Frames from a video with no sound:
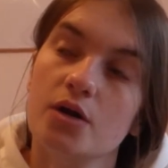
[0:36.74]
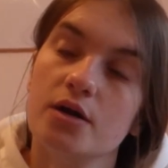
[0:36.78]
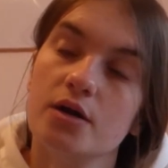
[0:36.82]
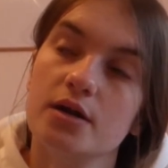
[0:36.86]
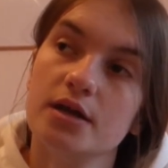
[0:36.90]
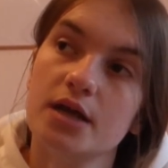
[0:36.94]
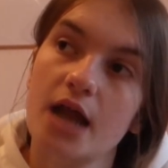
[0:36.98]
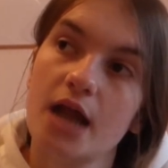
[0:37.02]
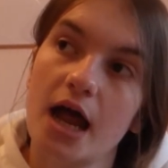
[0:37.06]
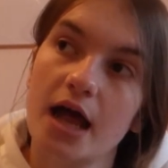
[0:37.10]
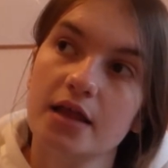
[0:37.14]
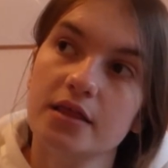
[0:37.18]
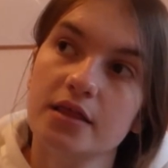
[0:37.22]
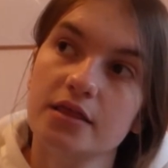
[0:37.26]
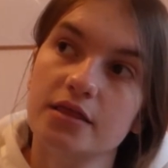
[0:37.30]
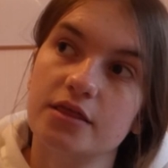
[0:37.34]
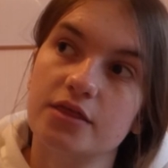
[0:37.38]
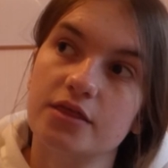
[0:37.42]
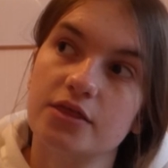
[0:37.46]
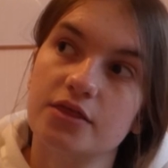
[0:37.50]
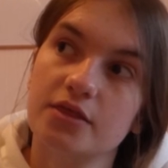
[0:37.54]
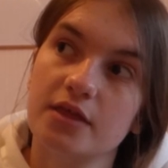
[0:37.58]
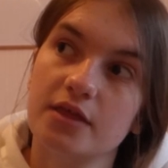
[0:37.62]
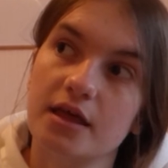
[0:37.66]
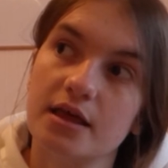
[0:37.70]

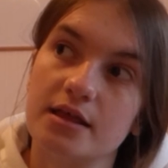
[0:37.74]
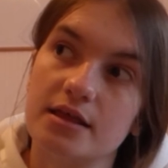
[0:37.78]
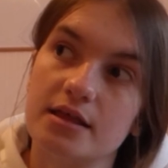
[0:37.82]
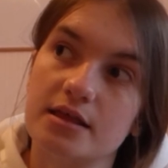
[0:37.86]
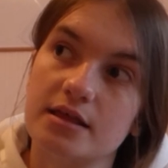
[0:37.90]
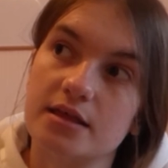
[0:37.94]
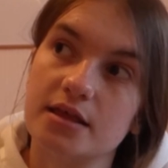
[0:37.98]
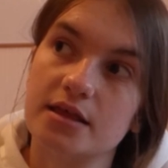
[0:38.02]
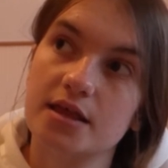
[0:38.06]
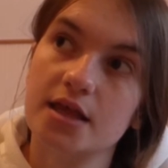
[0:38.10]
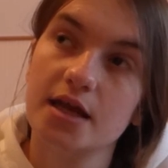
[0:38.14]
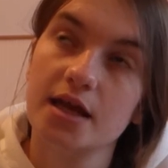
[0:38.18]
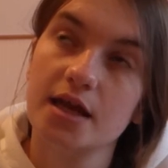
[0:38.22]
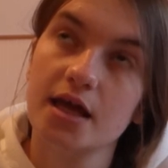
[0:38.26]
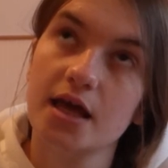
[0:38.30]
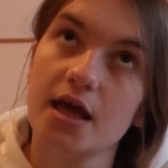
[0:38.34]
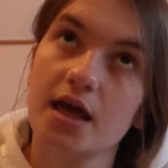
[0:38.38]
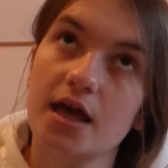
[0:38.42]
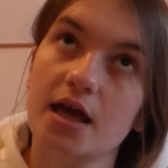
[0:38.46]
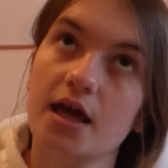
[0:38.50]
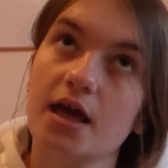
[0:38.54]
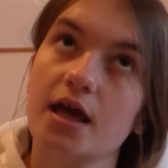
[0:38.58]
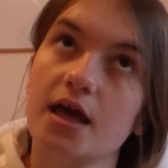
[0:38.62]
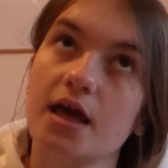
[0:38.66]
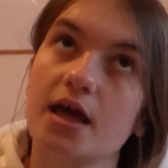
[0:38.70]
9th
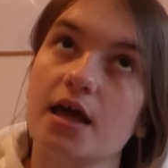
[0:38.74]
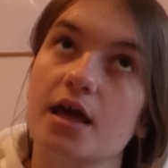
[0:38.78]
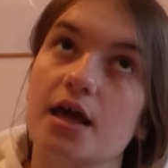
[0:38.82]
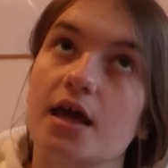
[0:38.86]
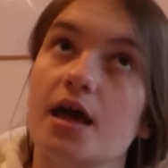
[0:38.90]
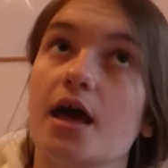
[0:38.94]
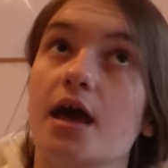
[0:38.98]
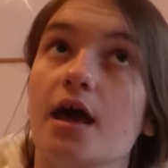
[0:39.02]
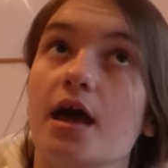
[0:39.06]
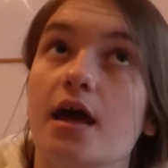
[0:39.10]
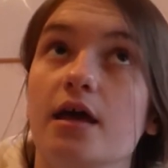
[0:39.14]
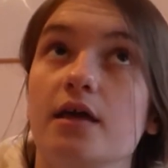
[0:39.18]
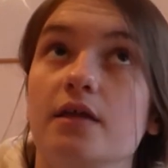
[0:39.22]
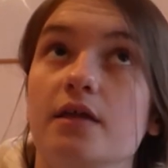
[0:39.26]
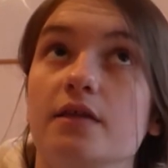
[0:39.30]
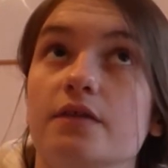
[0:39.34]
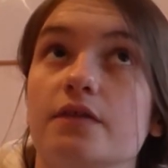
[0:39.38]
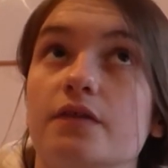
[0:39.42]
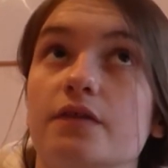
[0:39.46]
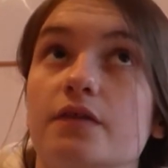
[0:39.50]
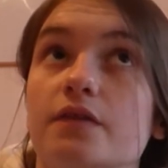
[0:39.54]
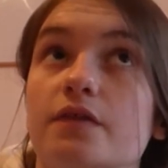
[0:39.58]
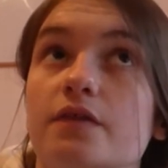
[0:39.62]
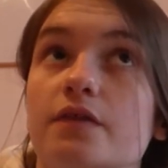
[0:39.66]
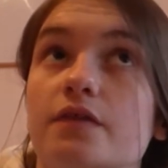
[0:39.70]
yesterday,
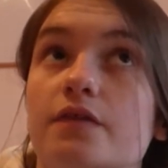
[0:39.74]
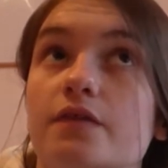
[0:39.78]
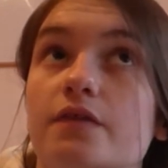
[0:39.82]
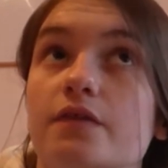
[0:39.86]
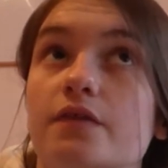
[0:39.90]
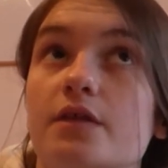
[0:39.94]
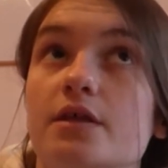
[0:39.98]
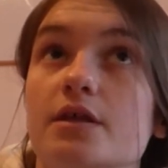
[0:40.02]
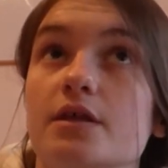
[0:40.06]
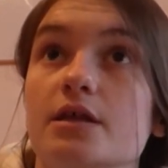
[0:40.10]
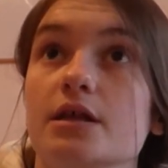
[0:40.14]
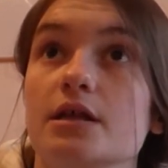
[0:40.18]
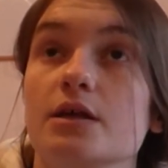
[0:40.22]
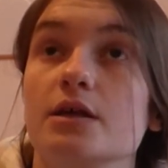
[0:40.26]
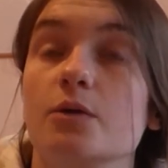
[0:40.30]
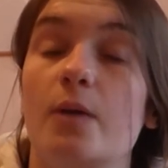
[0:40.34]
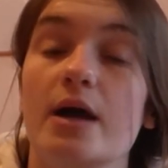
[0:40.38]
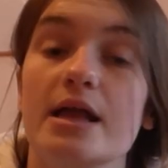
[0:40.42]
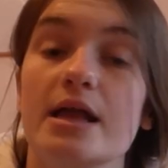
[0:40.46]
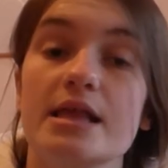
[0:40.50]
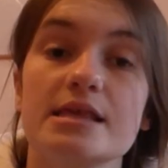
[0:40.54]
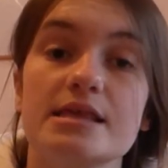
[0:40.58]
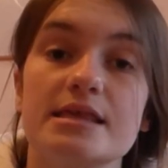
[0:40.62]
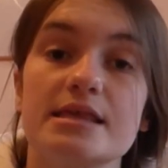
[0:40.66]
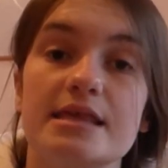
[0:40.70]
8th
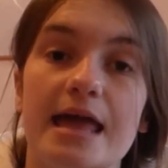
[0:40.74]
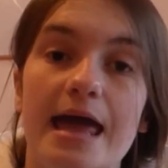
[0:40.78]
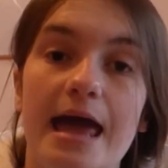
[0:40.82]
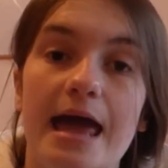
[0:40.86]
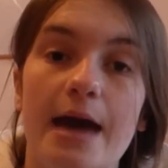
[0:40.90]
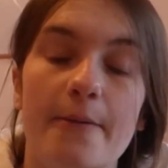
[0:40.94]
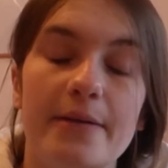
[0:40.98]
Wednesday.